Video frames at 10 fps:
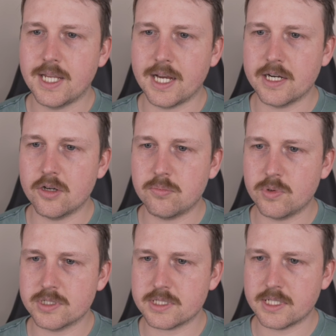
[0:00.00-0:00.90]
In and out
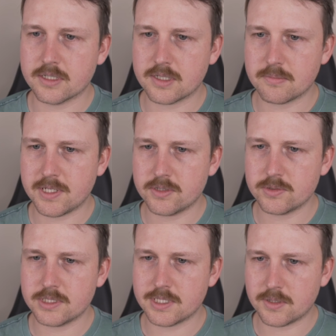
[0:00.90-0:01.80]
points tighter clip
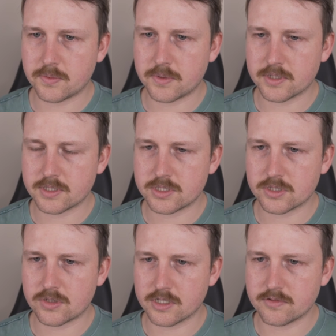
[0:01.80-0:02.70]
boundaries, that works.
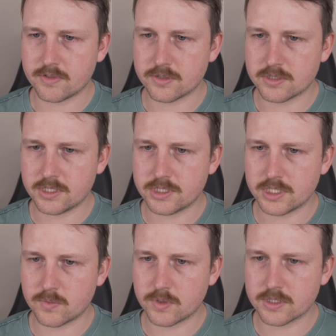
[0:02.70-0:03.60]
Cross video
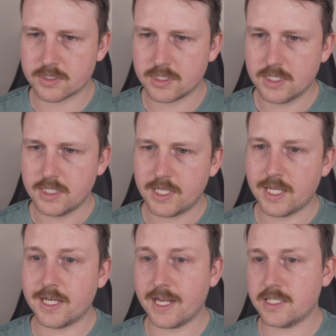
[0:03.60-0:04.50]
stitching works.
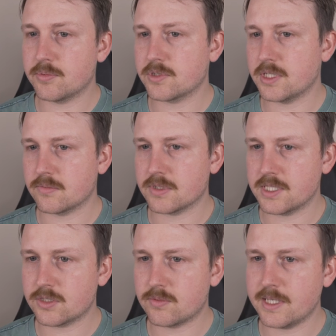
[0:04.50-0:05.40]
Hit 80%
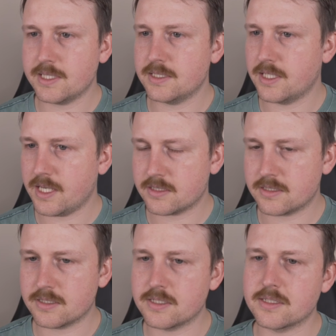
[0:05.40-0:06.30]
release ready.
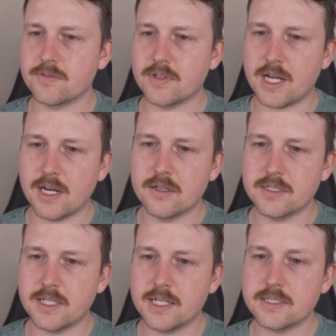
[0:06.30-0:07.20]
Yes, it's even higher
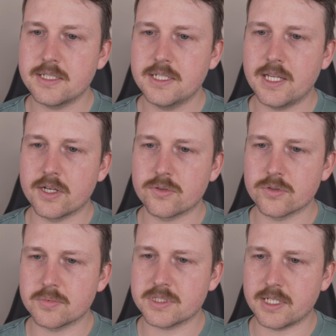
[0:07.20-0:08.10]
than that. And
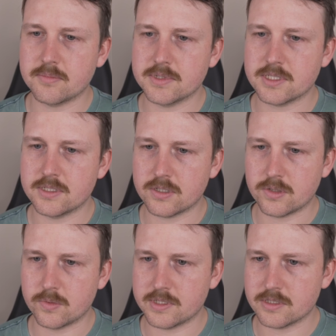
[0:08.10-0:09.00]
group segments into
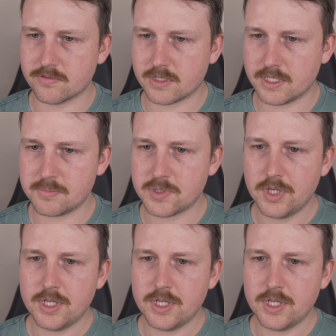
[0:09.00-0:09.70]
cohesive clips.